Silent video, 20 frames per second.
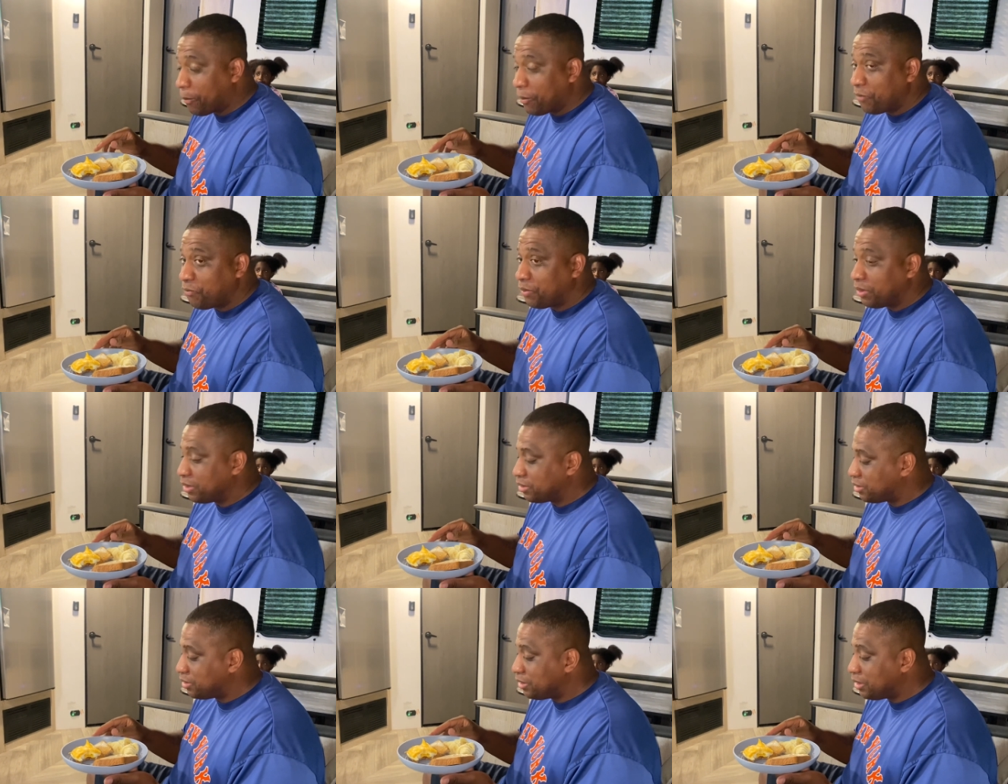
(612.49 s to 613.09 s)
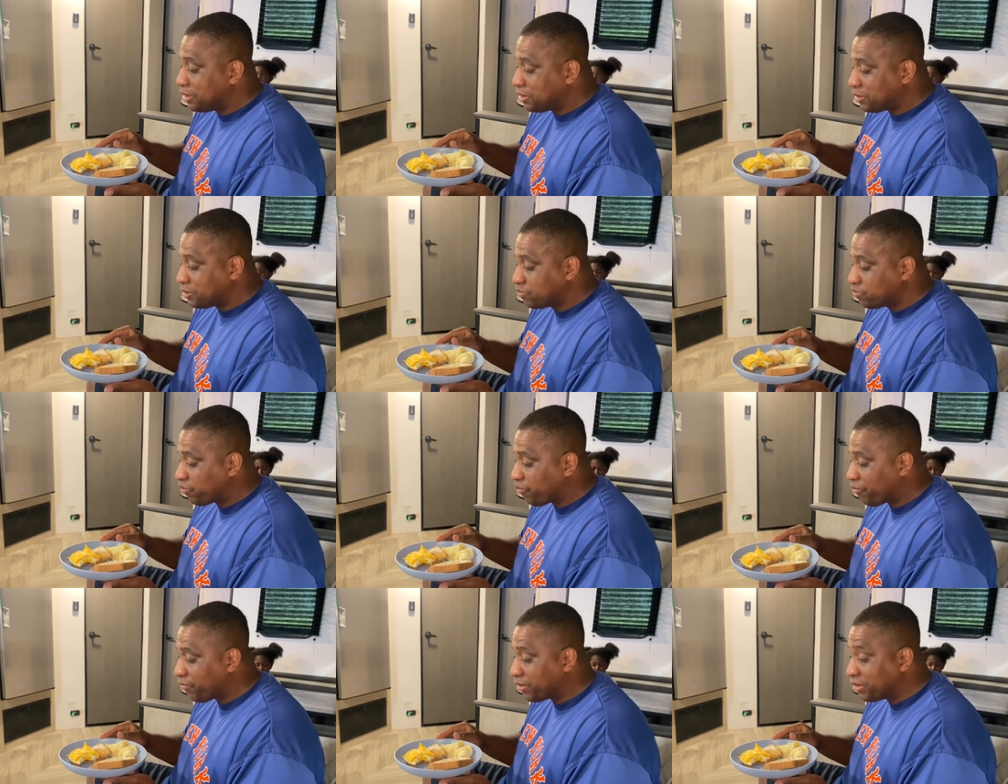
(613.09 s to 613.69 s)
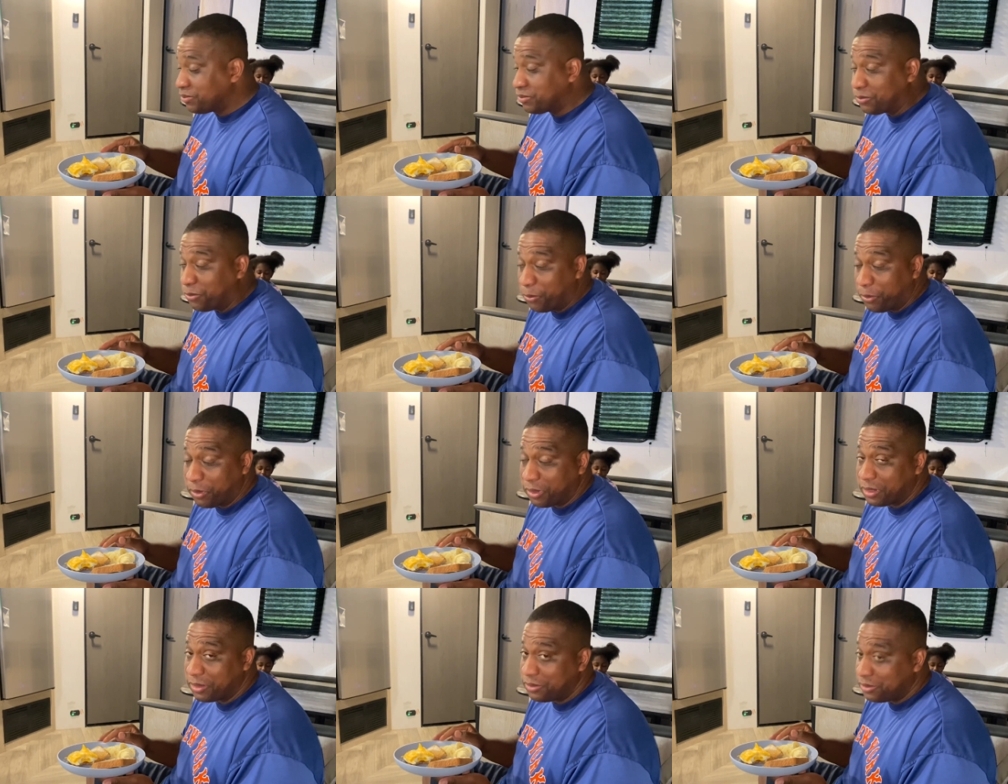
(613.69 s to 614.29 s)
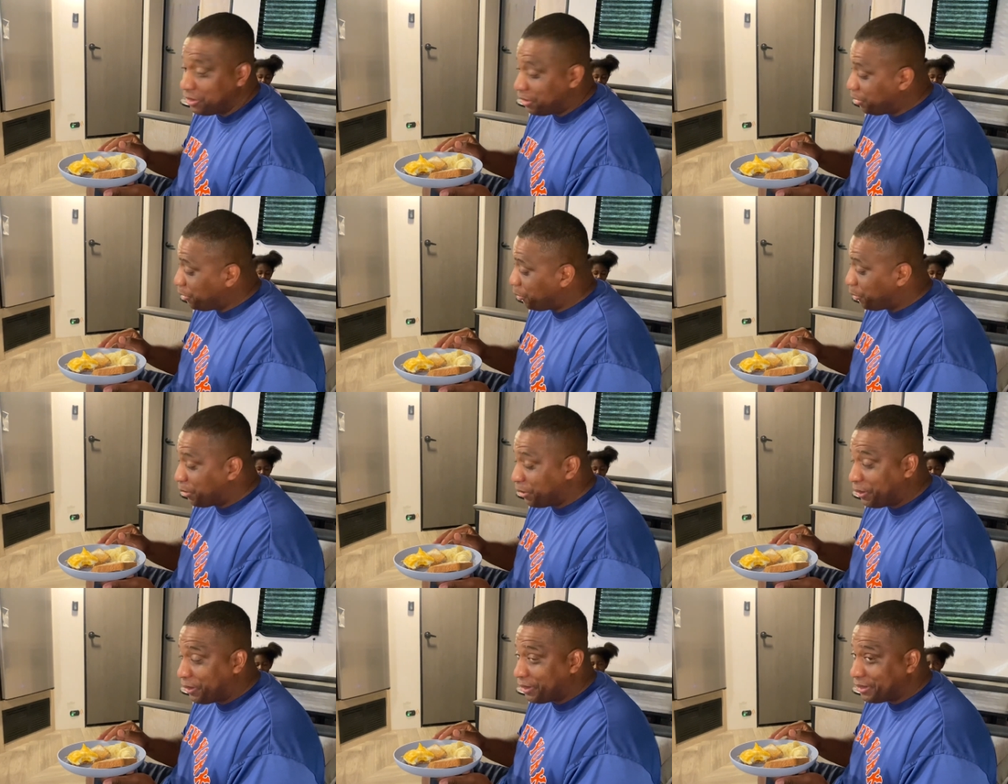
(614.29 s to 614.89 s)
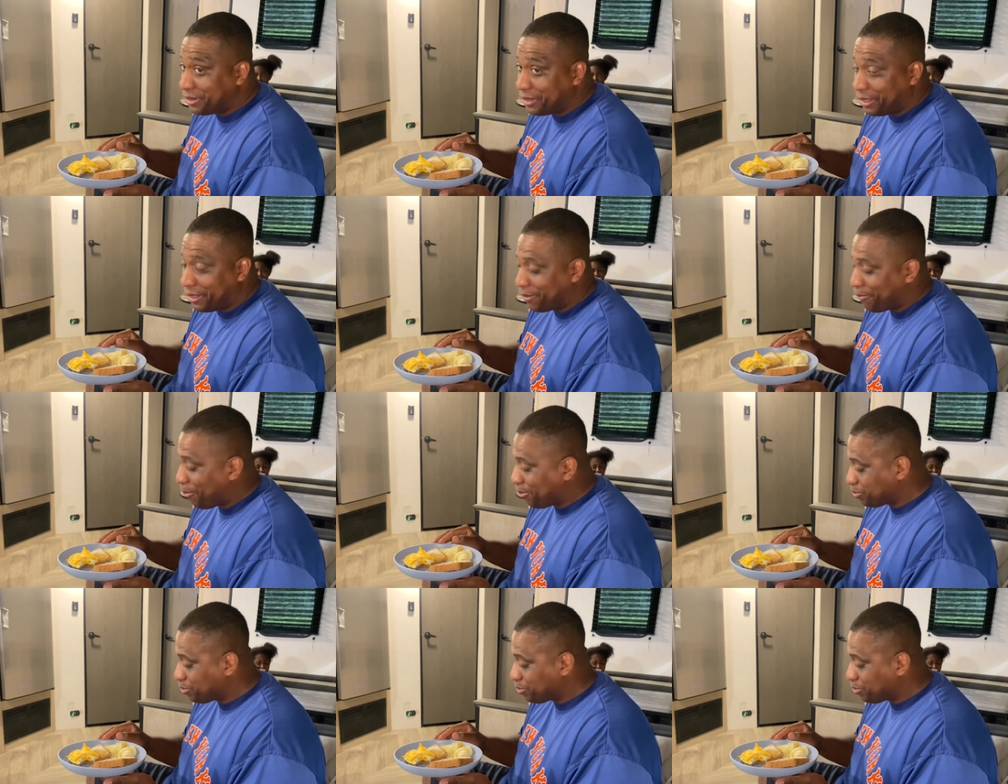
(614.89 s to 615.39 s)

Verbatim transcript: when finish this, We're gonna continue on all day.